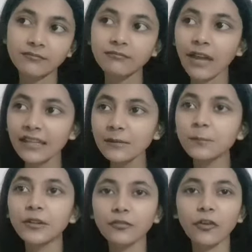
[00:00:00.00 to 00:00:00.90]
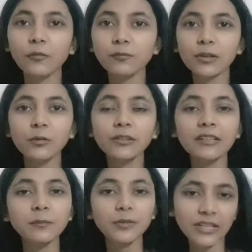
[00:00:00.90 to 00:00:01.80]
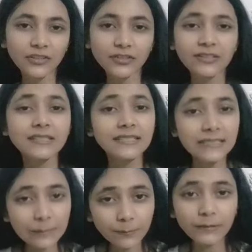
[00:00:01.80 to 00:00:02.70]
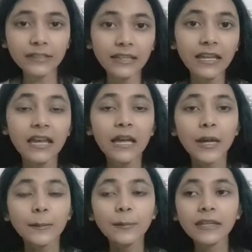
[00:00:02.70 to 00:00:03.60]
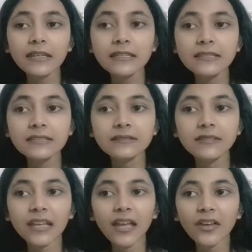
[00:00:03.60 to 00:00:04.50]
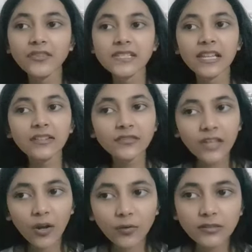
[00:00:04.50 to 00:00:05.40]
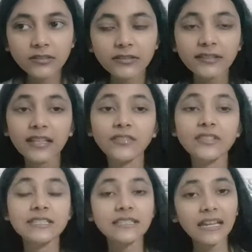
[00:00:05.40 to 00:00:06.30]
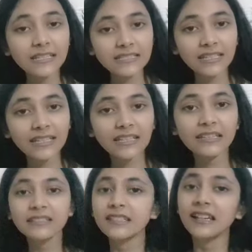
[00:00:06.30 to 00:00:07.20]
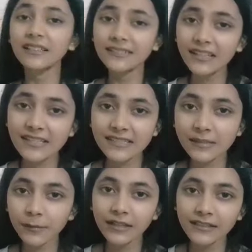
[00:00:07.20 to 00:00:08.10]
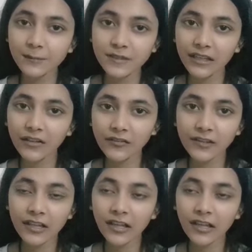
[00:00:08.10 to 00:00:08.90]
Many perform below their potential simply because they have self-doubt, they have anxiety, they underestimate themselves.